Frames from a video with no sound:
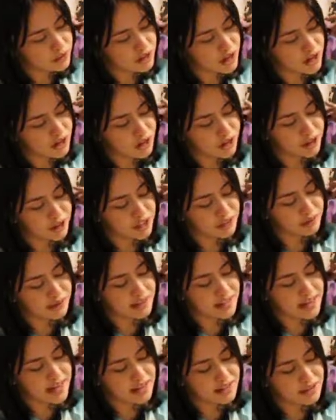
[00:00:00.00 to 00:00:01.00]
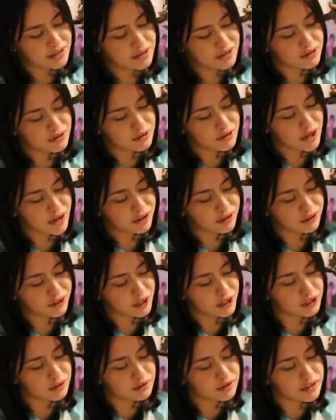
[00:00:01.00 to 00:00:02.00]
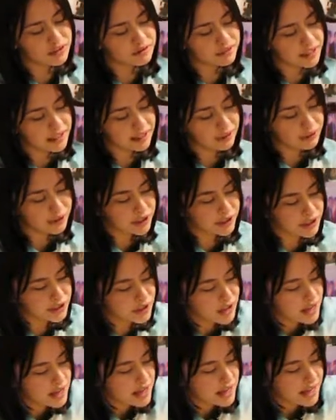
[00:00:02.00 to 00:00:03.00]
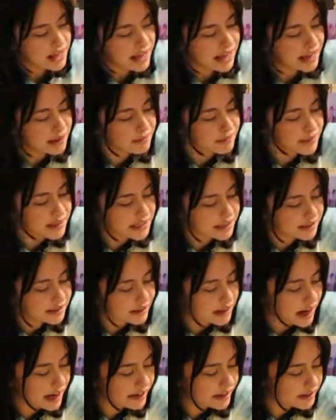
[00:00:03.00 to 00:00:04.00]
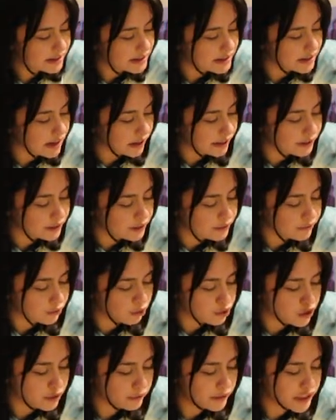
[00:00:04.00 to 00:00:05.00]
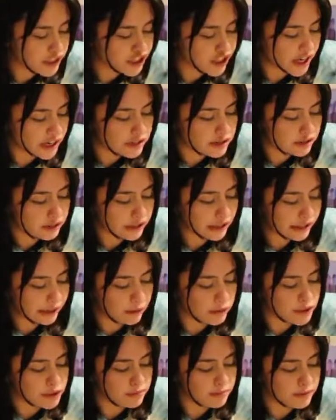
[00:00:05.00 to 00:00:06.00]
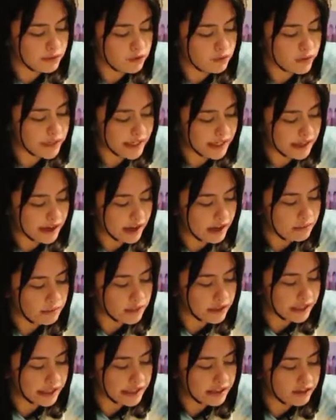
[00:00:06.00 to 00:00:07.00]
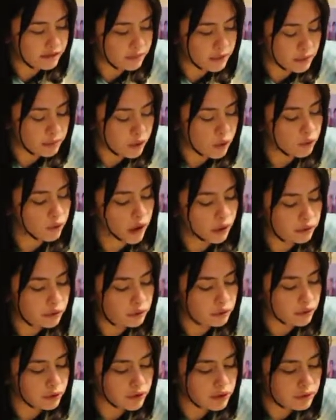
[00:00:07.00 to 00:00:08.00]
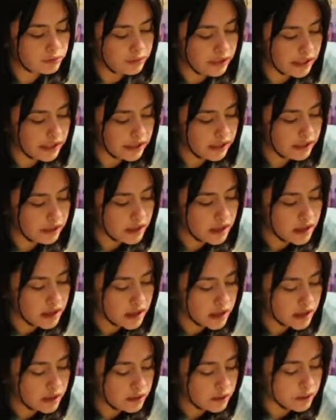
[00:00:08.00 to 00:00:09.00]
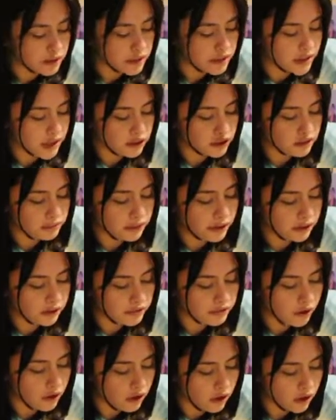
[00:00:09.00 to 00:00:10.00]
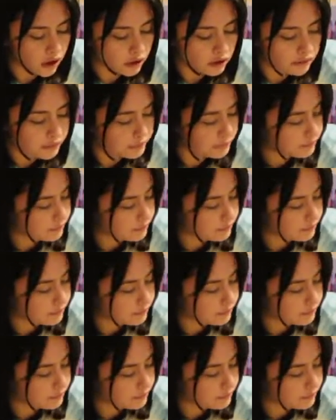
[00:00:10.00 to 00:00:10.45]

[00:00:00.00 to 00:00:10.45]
are not arguing against gender-inclusive language, a misguided desire to forcibly change the language we and millions of people around the world speak to the detriment of all.